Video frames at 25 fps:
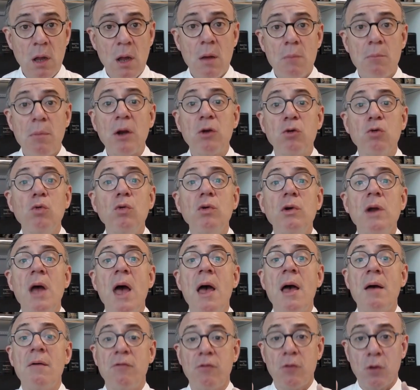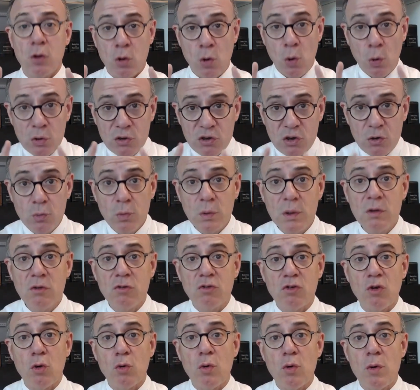but would have continued
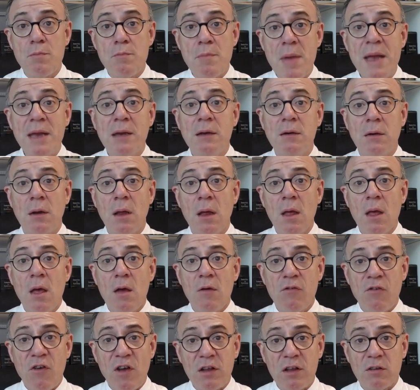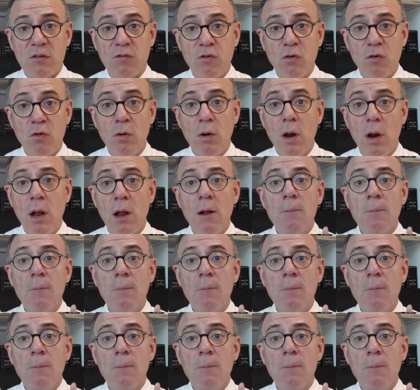to remain faithful